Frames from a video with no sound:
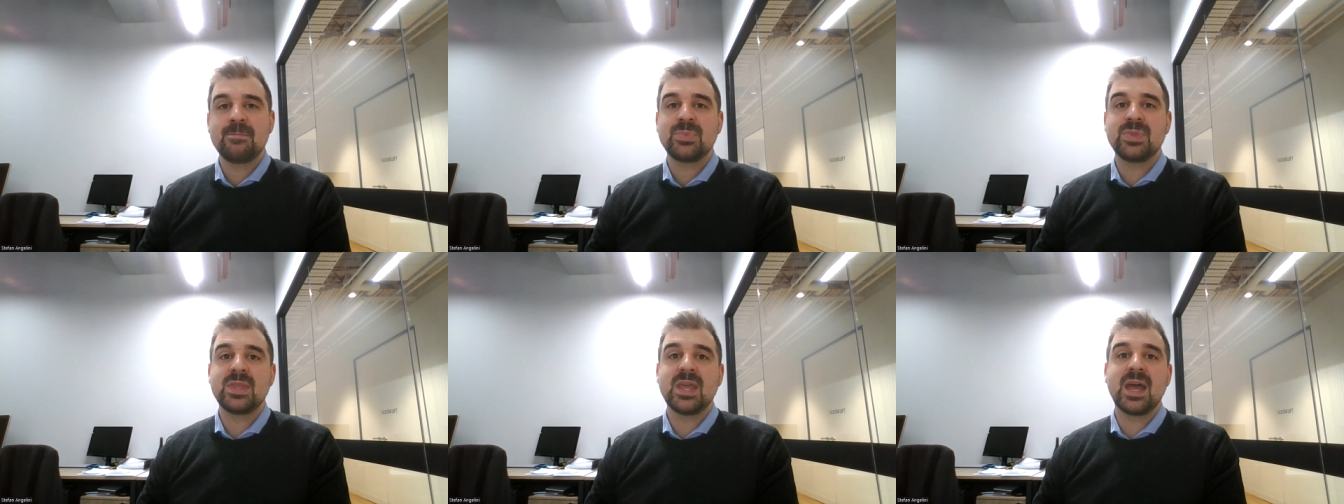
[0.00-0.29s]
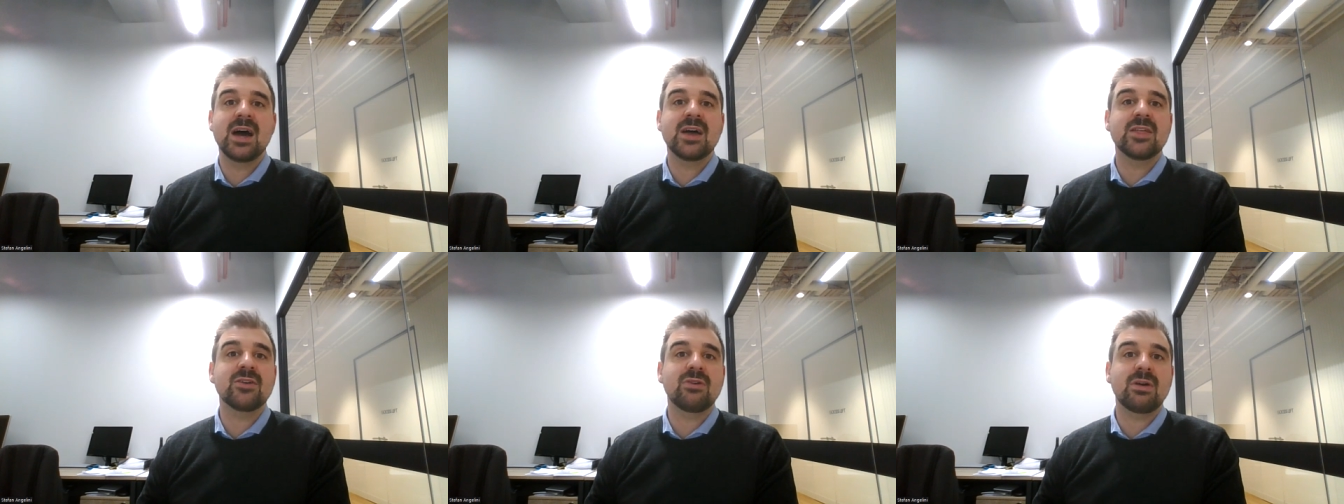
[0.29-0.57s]

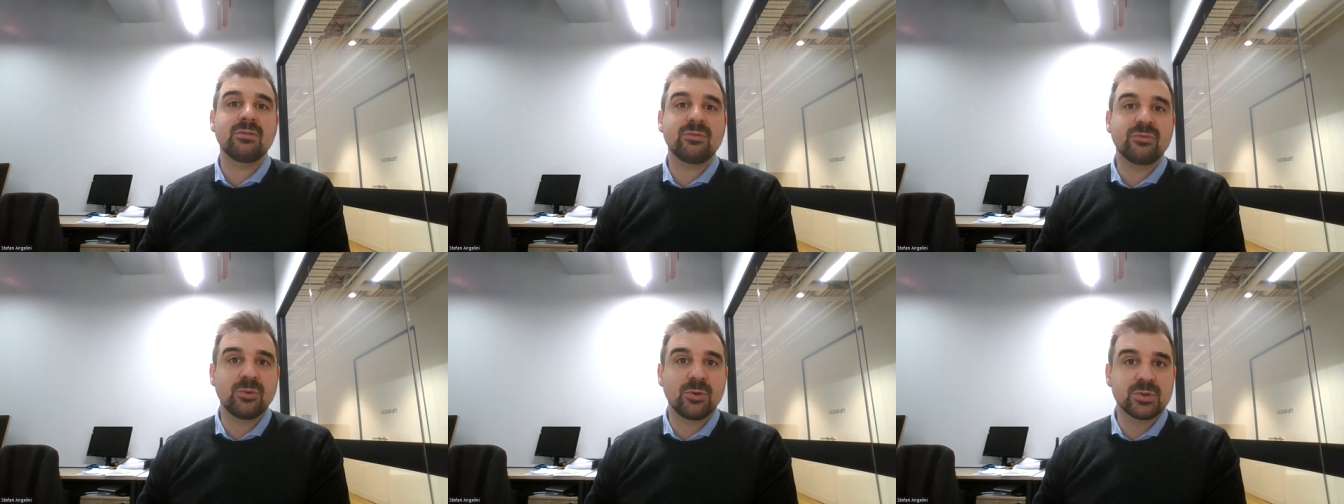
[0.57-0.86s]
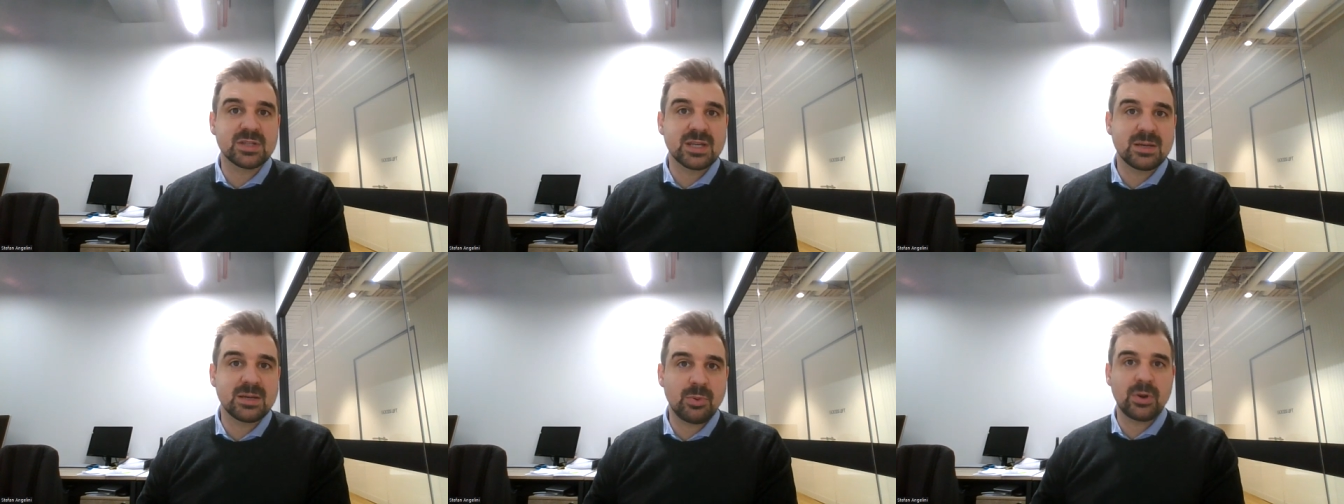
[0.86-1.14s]
Now they're up
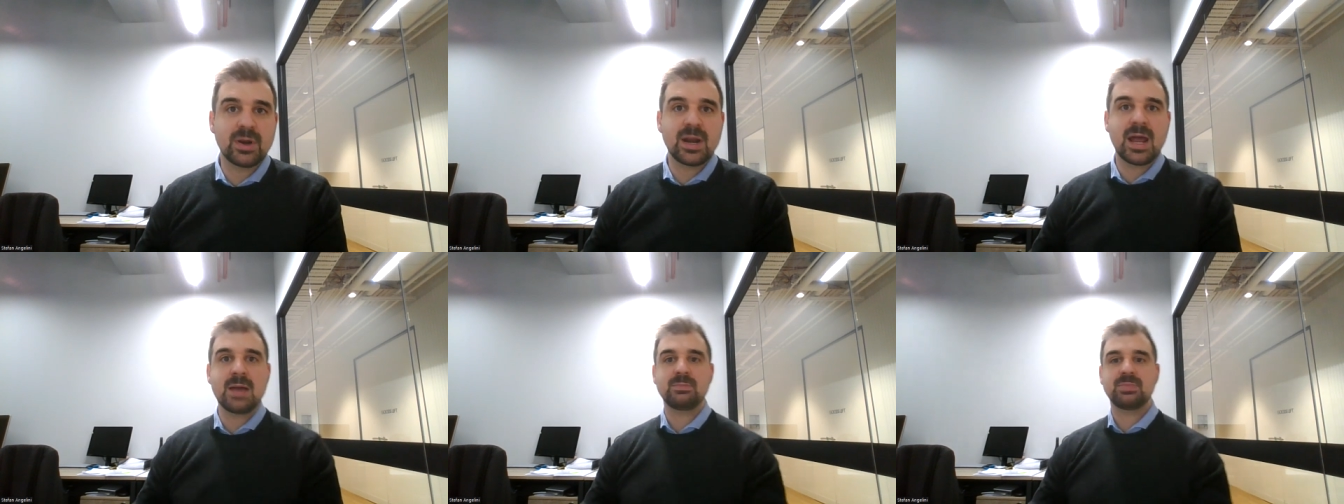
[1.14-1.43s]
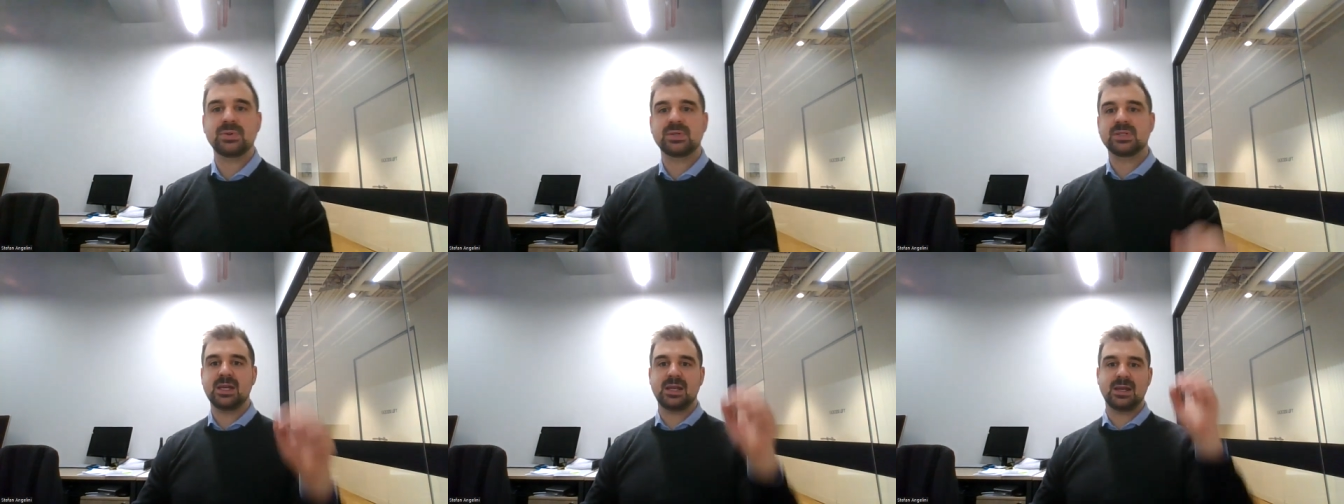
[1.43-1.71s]

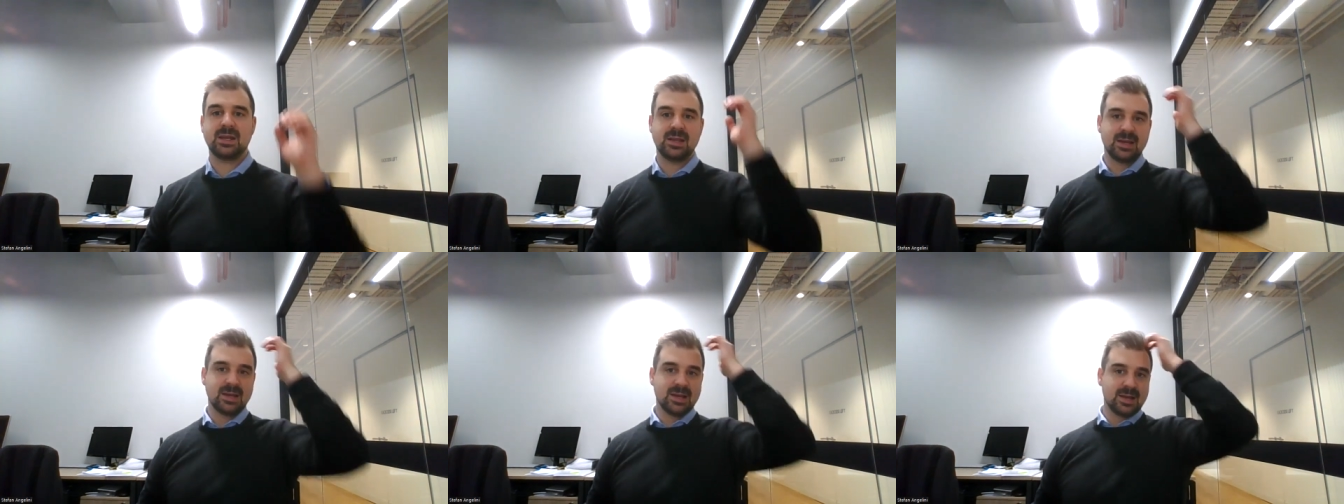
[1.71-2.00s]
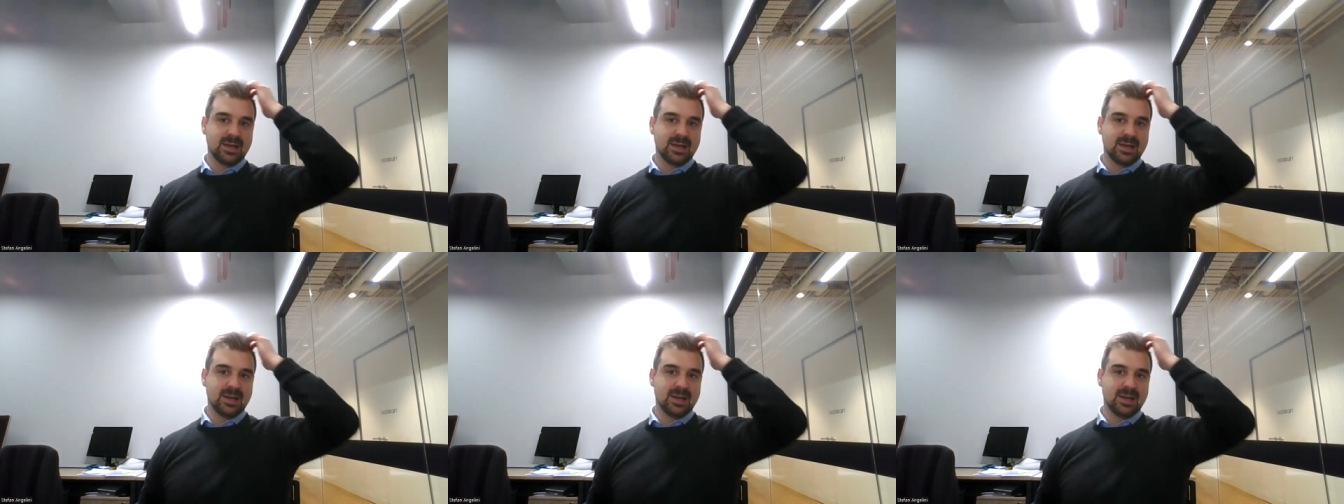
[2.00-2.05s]
14.8%.